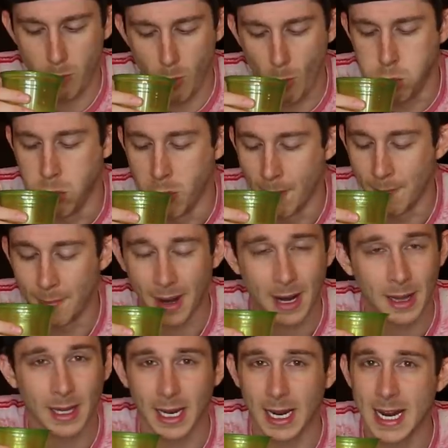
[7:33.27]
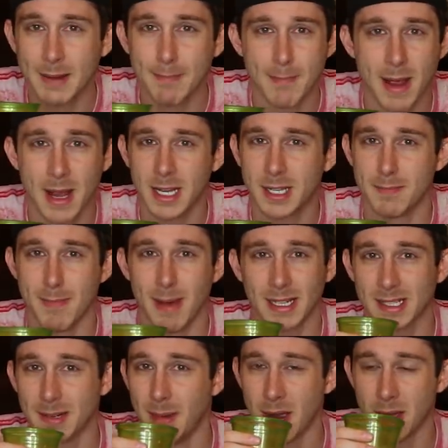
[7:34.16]
but like it's
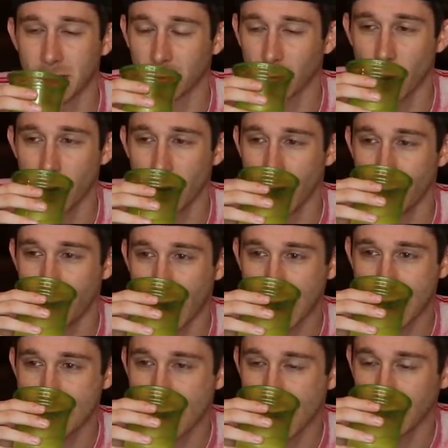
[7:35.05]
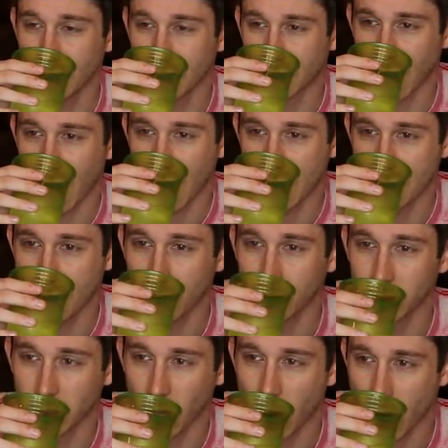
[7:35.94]
messing my throat up. I can barely
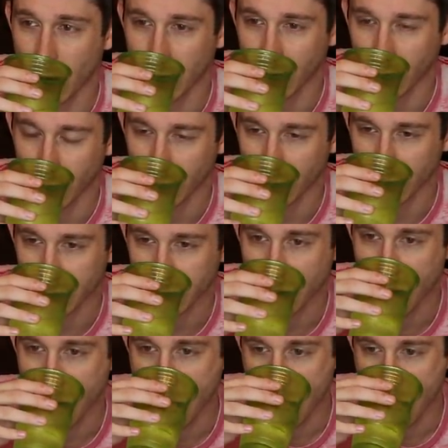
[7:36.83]
talk, it hurts.